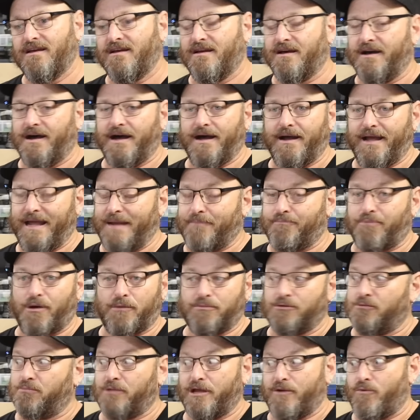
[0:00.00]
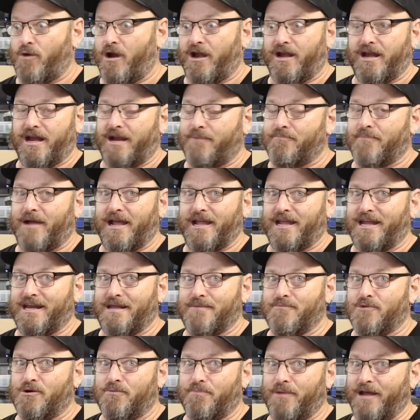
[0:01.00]
Uh, it probably won't make any
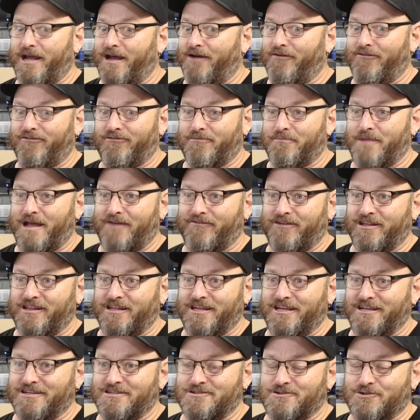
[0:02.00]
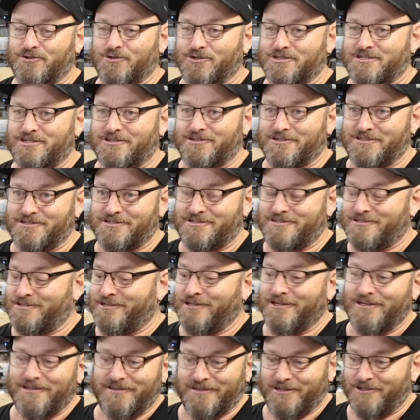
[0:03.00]
more power from having the exhaust because
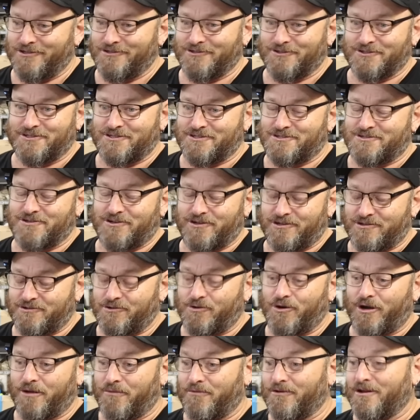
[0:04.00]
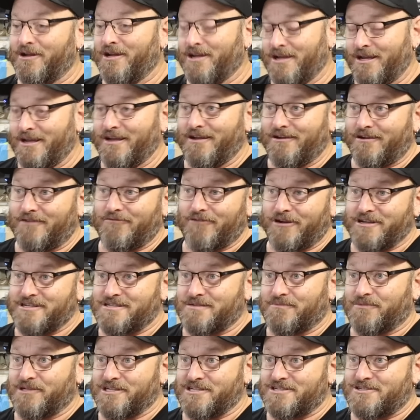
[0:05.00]
the exhaust that's on it's quite
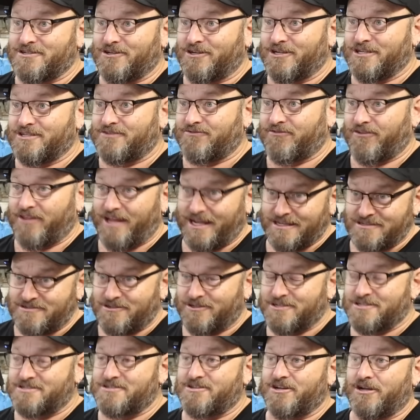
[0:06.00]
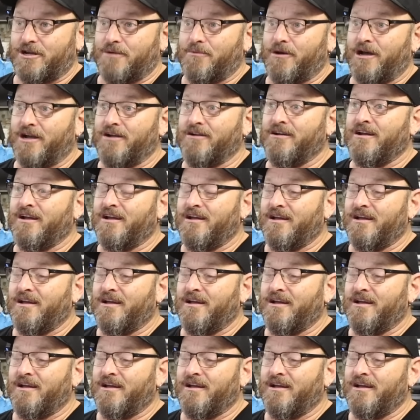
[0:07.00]
reasonably sized for that size turbo.